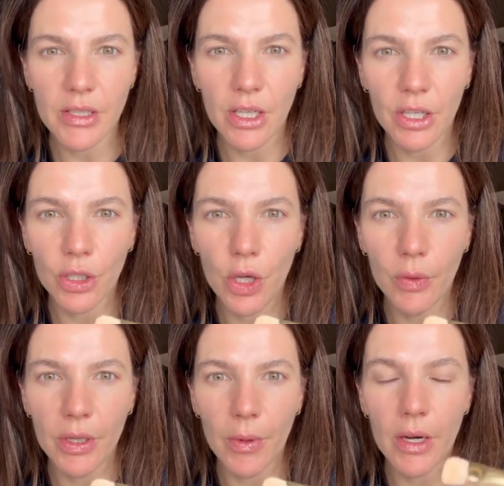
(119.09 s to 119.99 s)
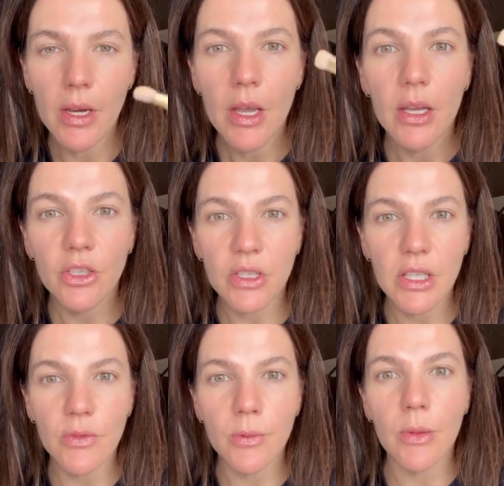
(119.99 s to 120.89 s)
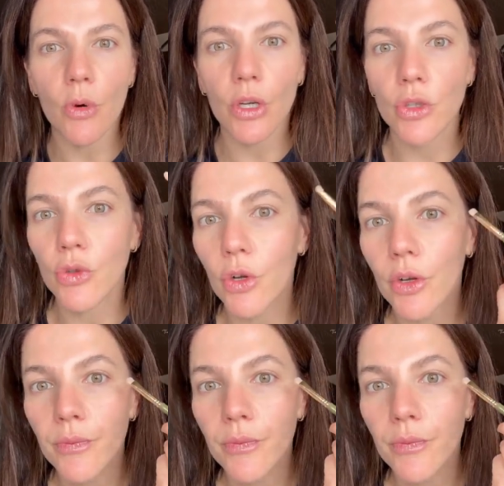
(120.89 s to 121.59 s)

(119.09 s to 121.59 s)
It's not gonna go anywhere. It just gives me more control.